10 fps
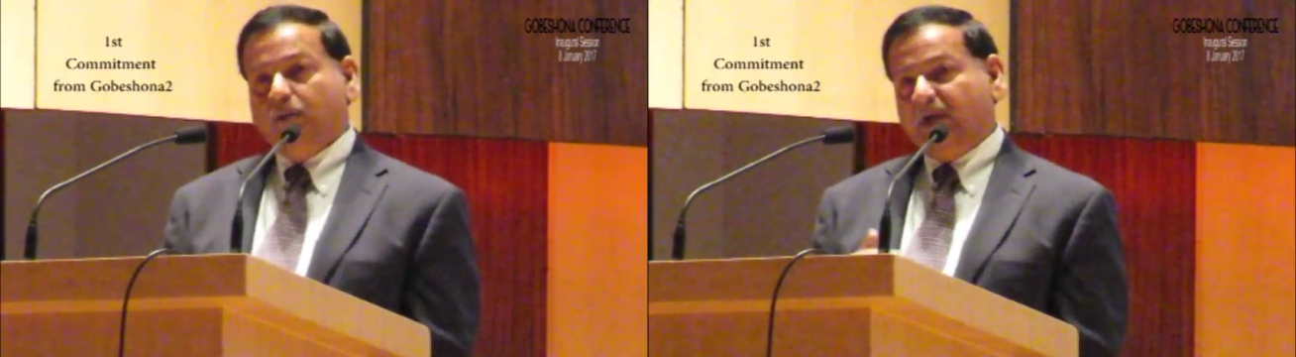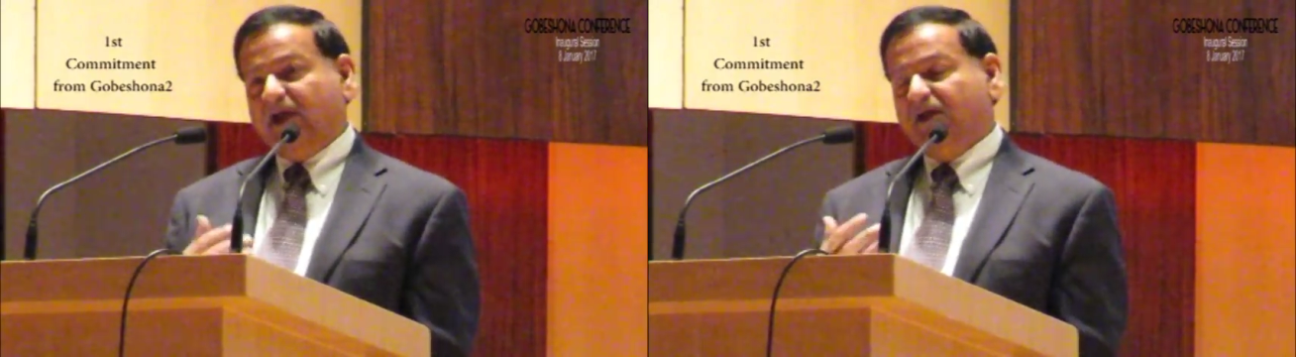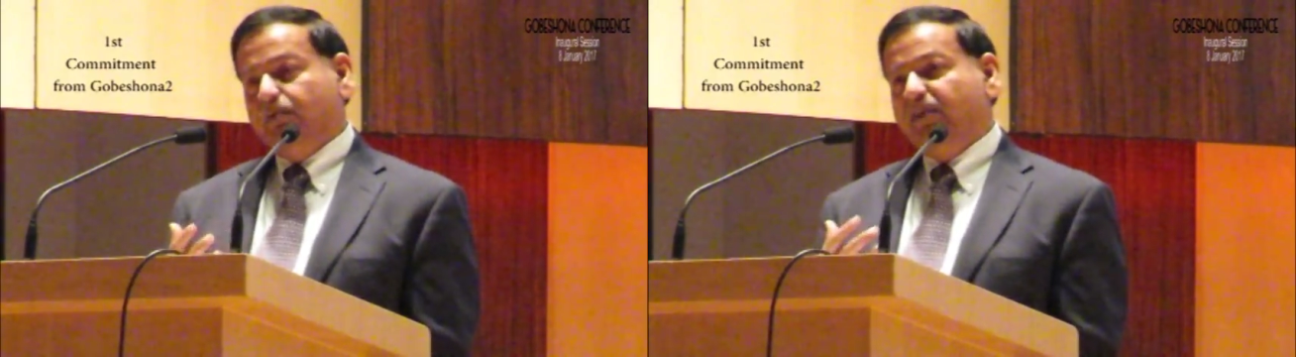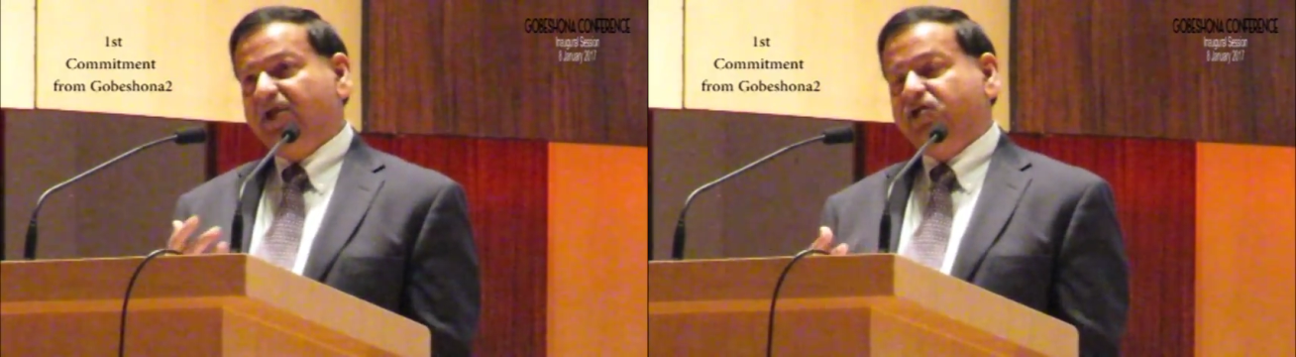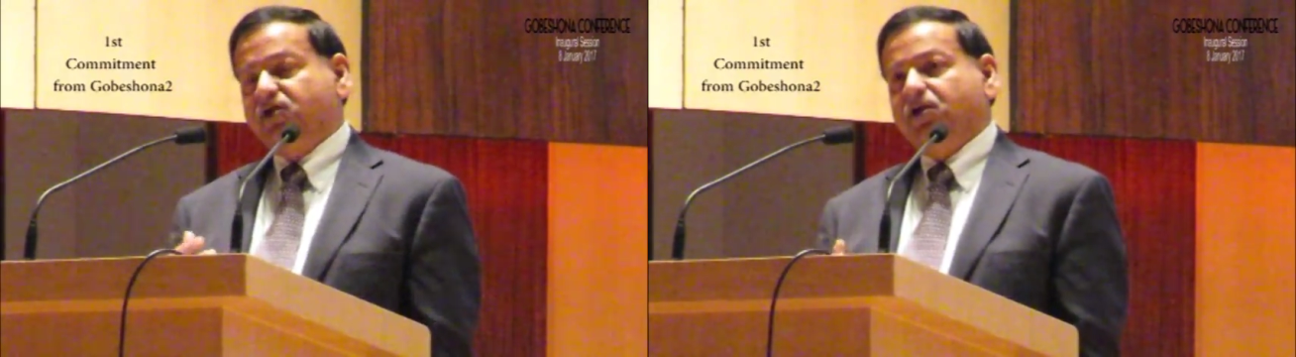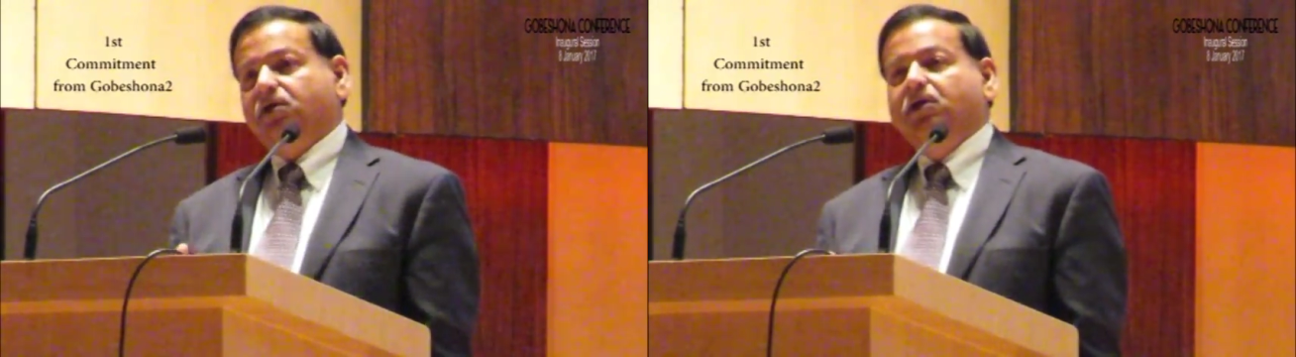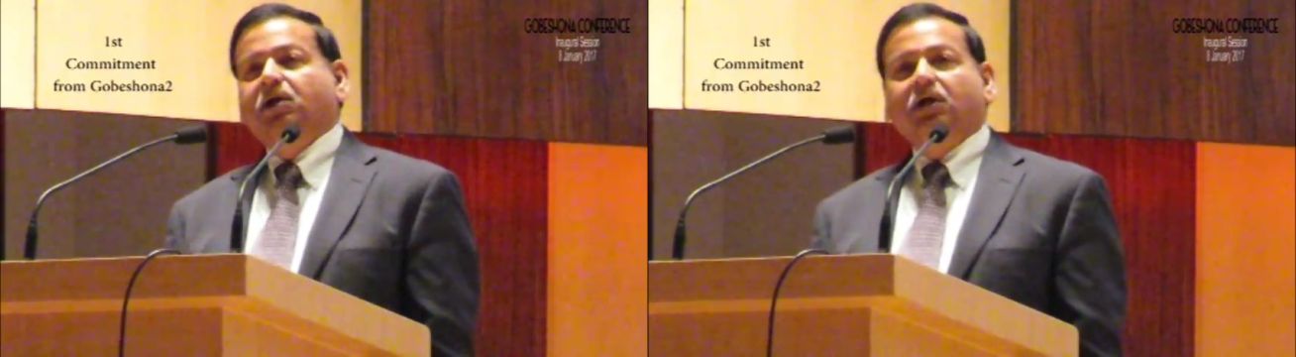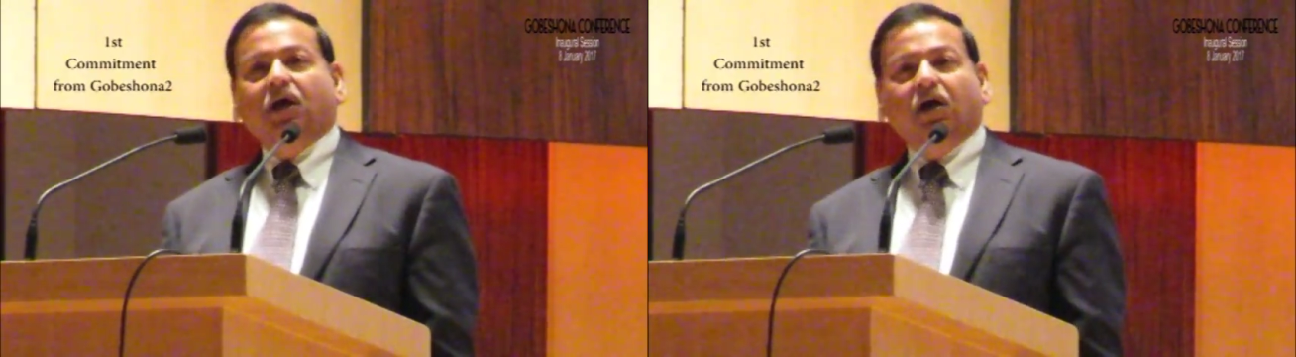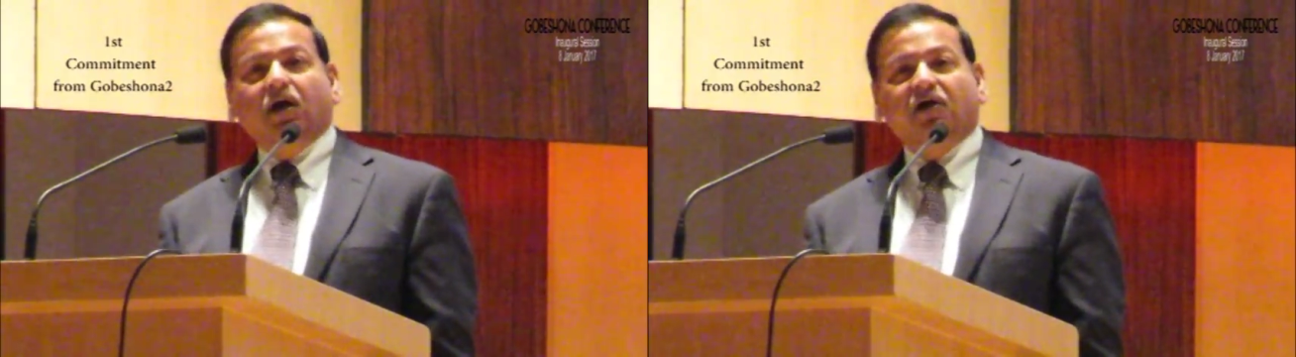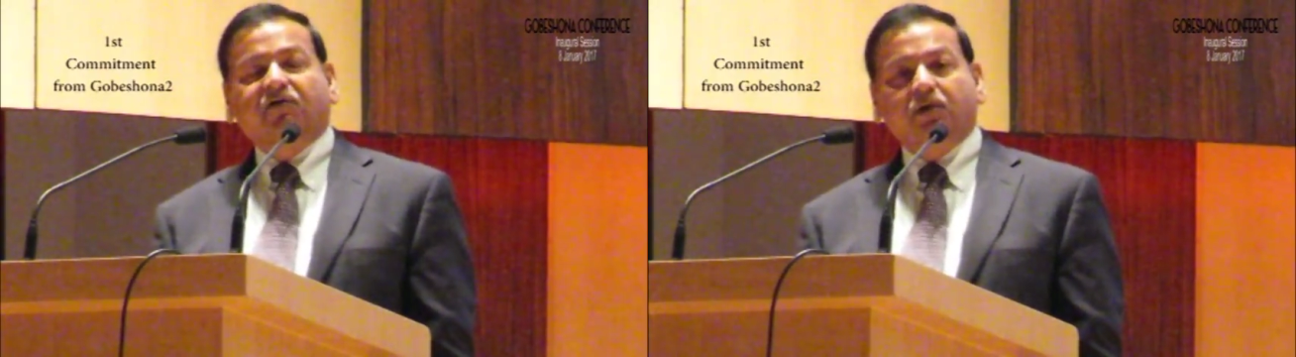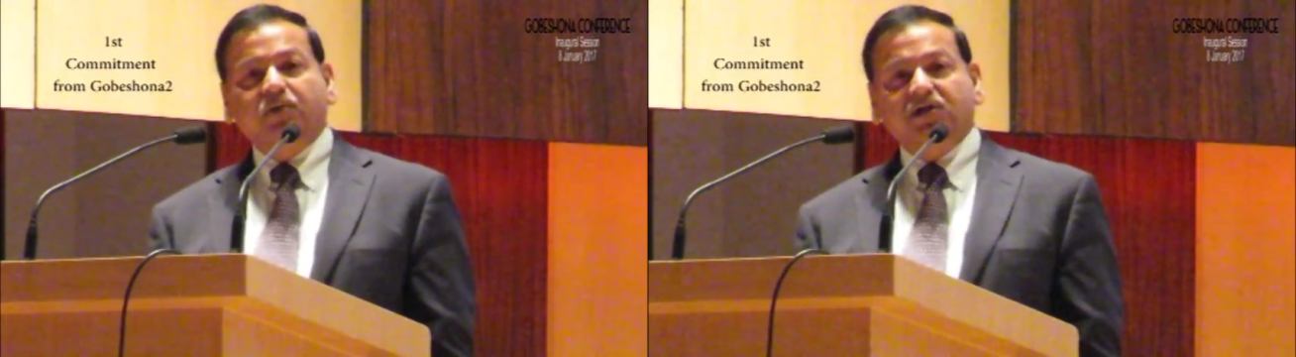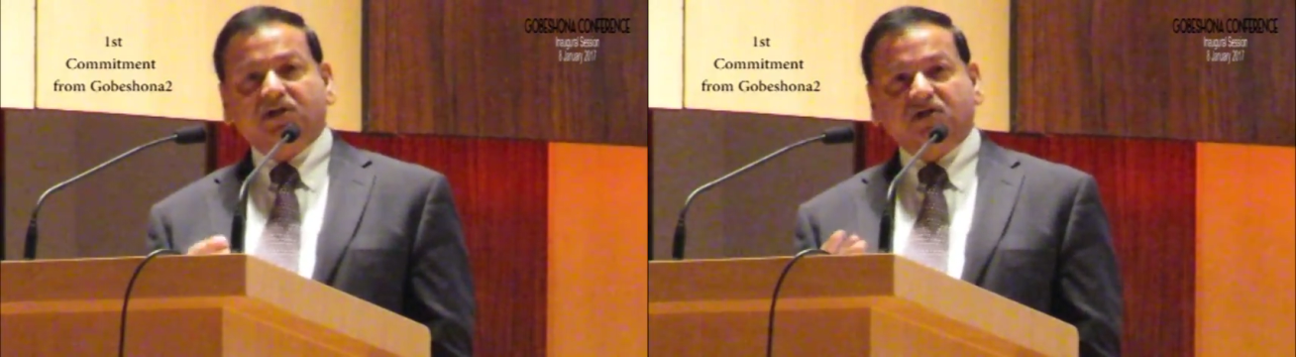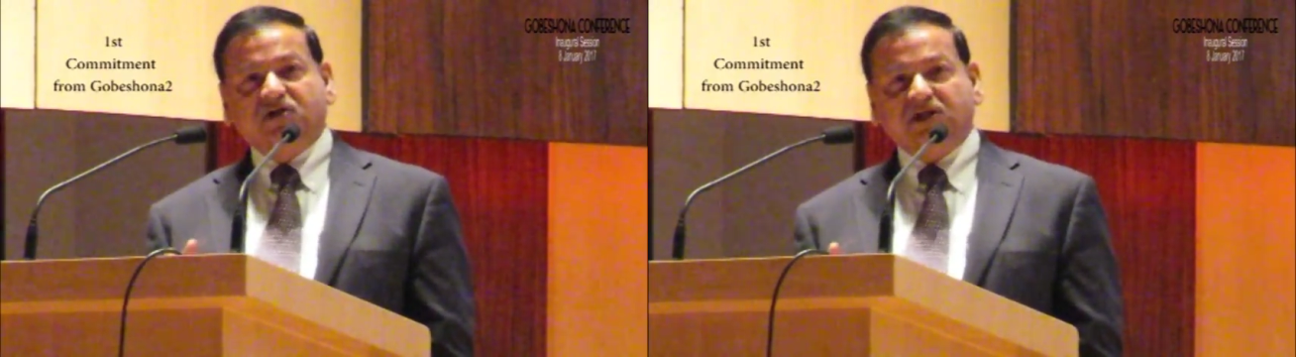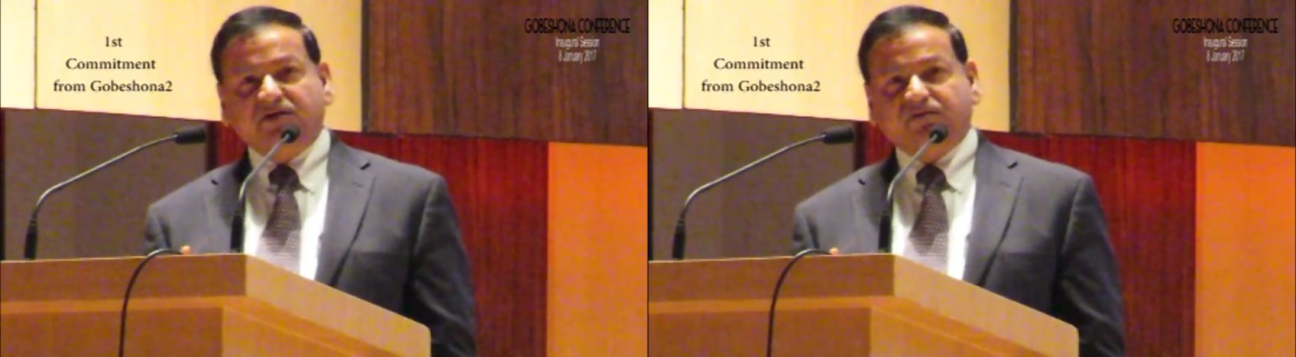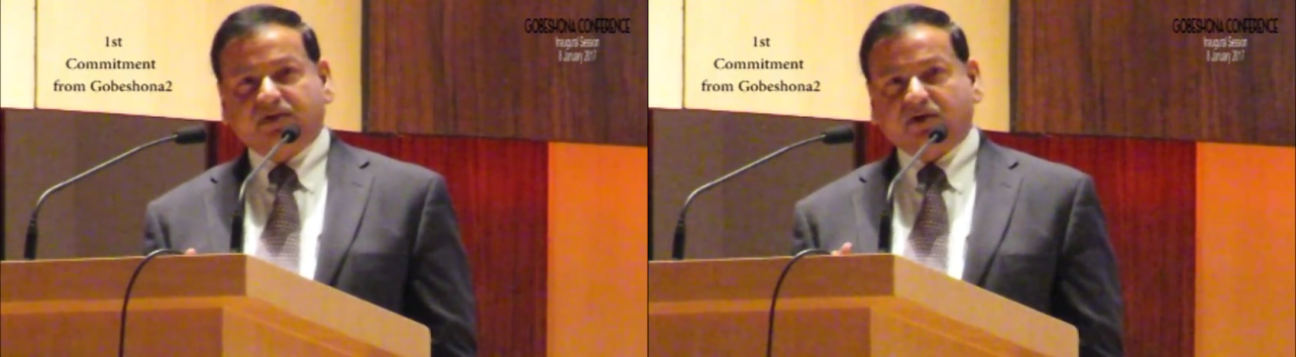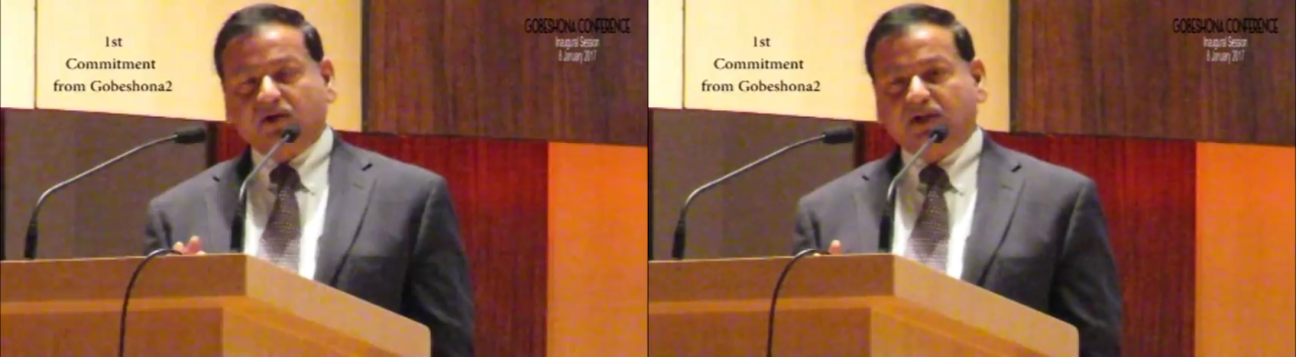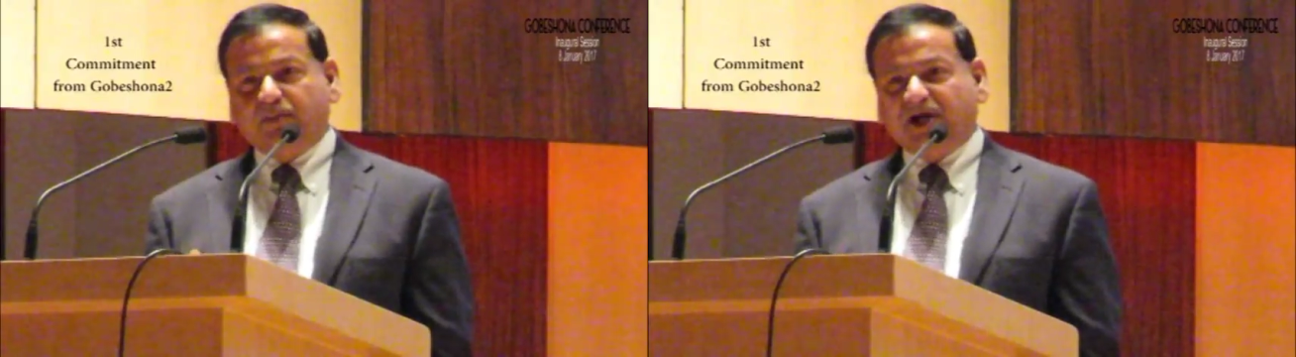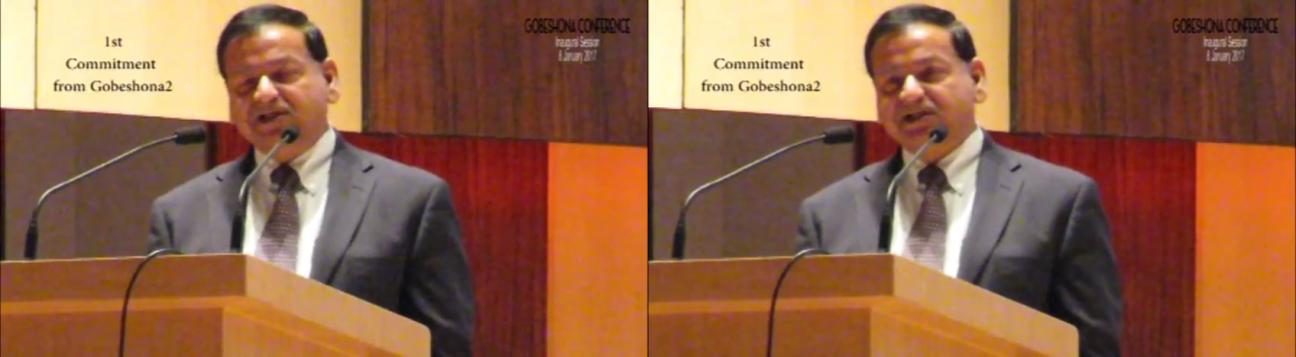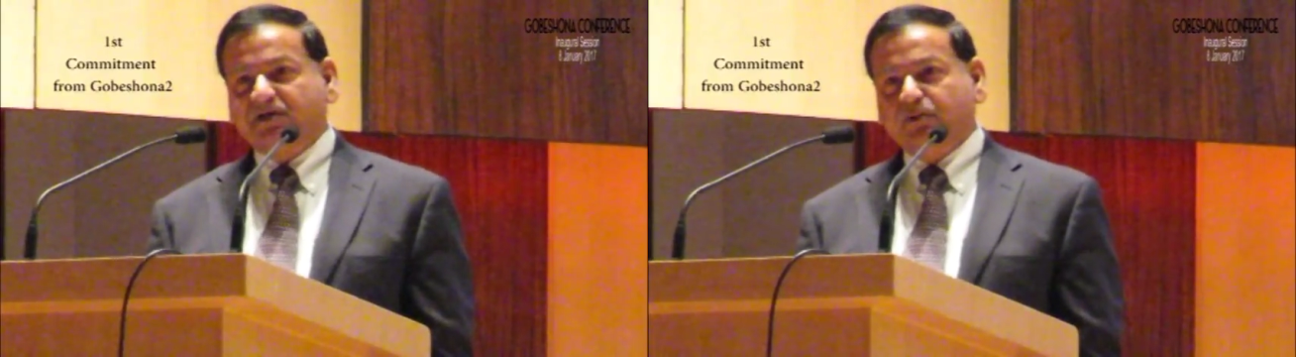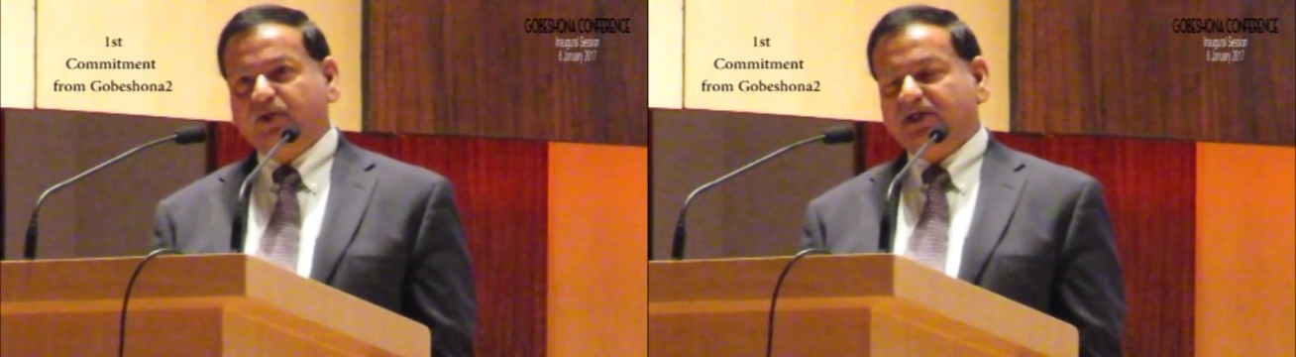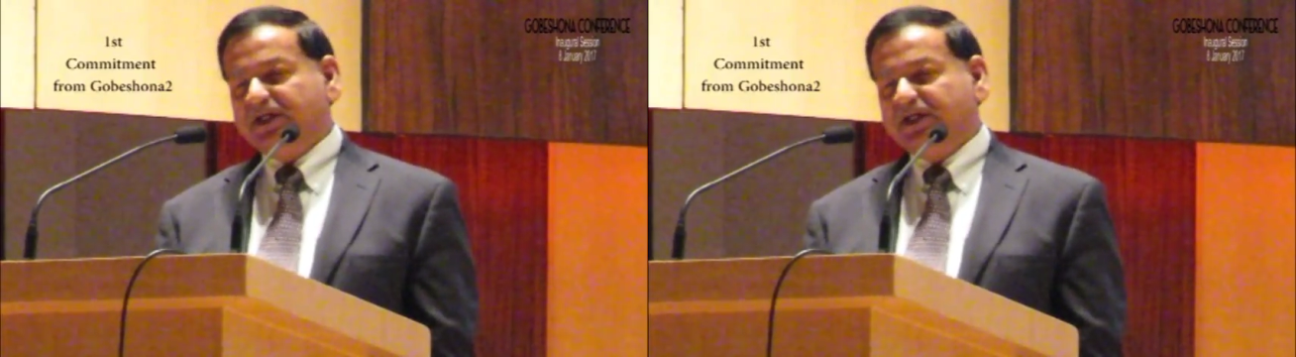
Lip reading: We had a major agreement achieved called the Paris Agreement.